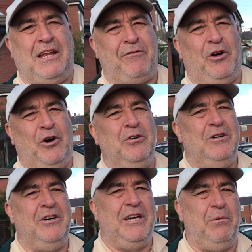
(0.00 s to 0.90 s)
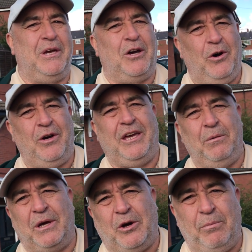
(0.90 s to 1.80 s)
And I thought, oh, here we
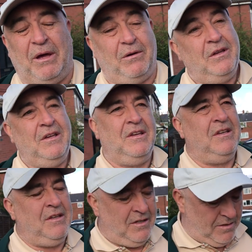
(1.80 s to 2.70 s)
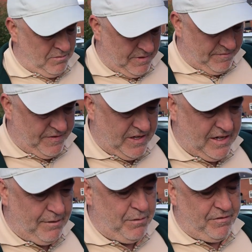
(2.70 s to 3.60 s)
go, but
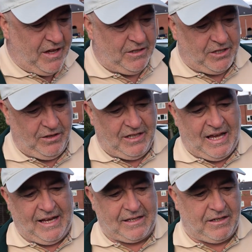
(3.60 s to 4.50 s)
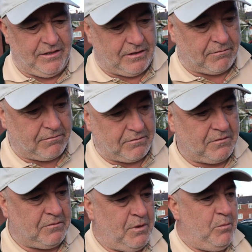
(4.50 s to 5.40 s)
we've held on, like, and
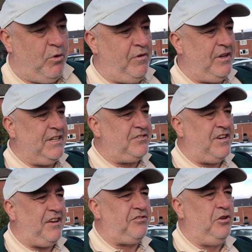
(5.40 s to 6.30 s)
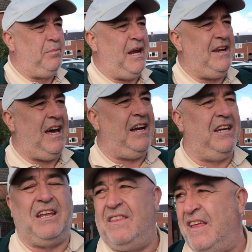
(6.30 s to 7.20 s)
we move on, international break now, didn't it?